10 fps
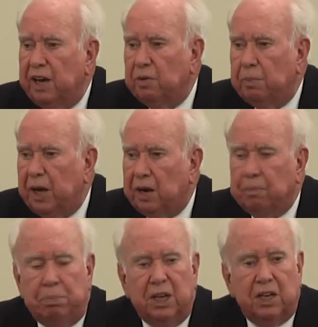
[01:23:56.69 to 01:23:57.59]
about 1
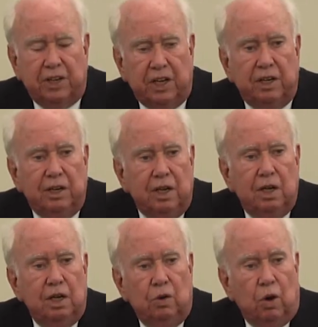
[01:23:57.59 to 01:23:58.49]
billion
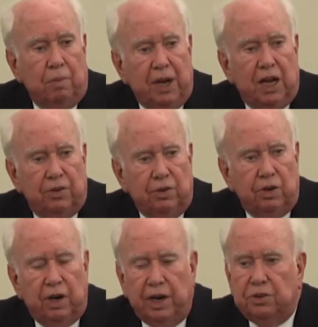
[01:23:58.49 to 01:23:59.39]
who are
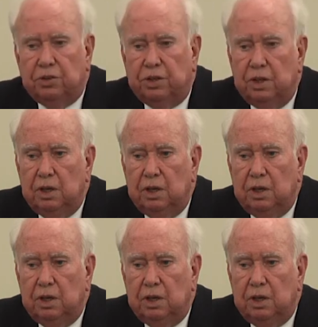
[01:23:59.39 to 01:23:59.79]
malnourished.